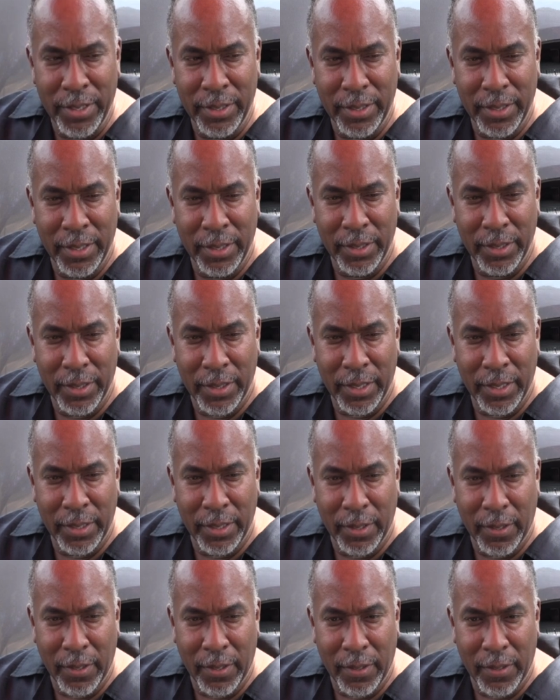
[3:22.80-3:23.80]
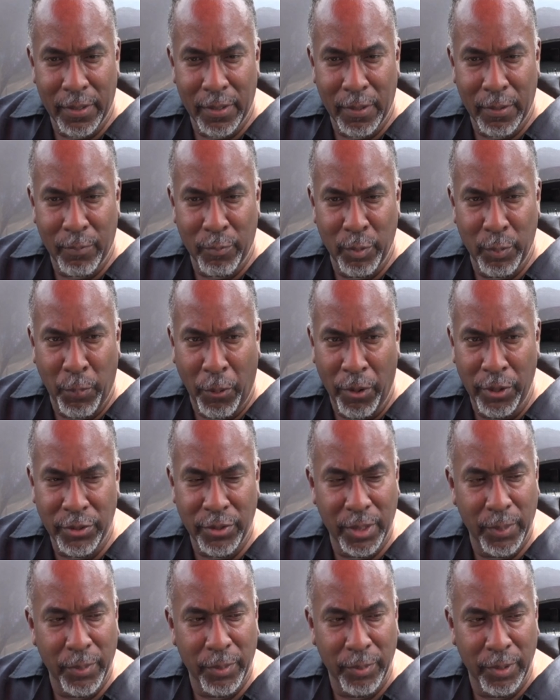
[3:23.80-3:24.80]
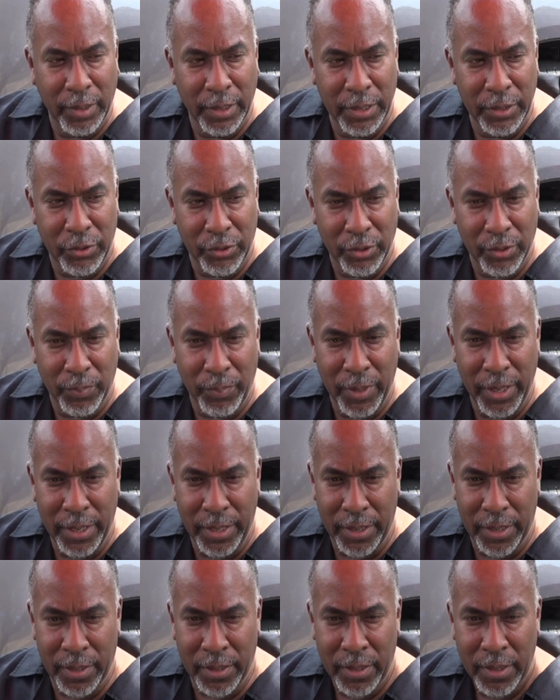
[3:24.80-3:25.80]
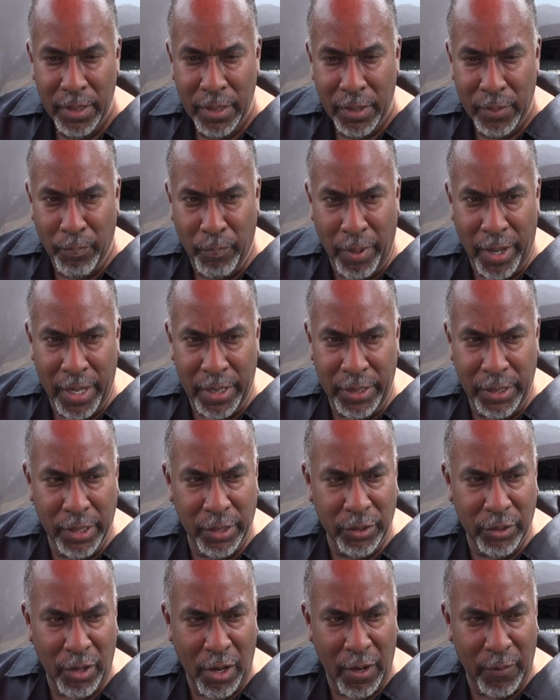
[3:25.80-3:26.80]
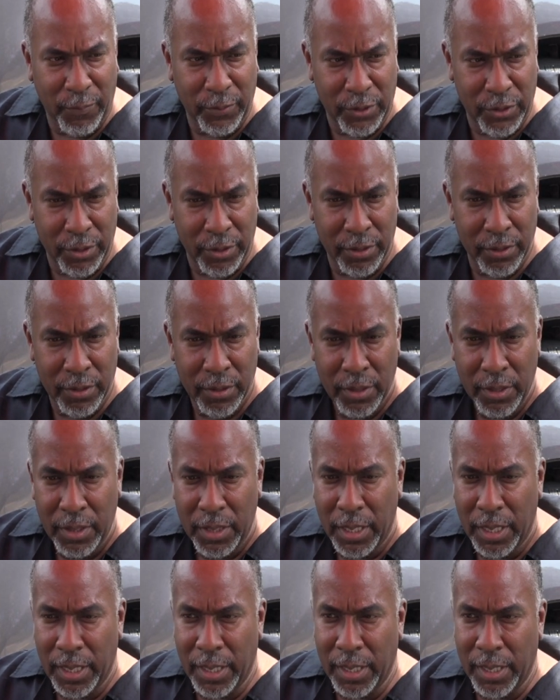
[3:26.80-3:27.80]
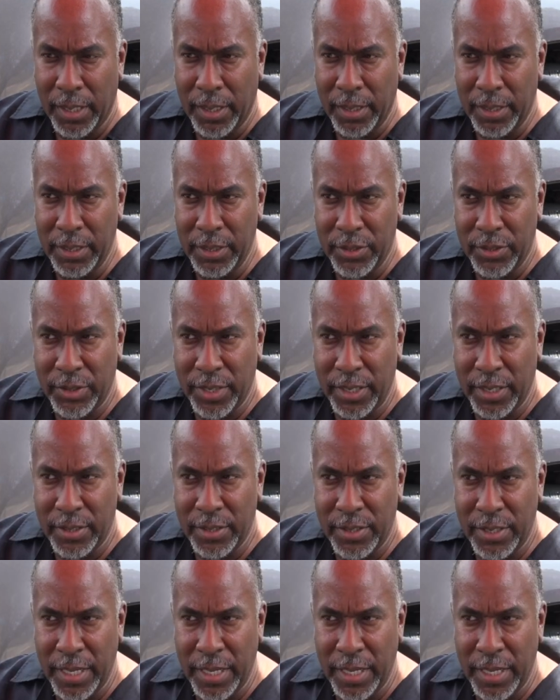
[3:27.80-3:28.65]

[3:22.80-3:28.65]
In the reports that have been released to the media by the other officer, he says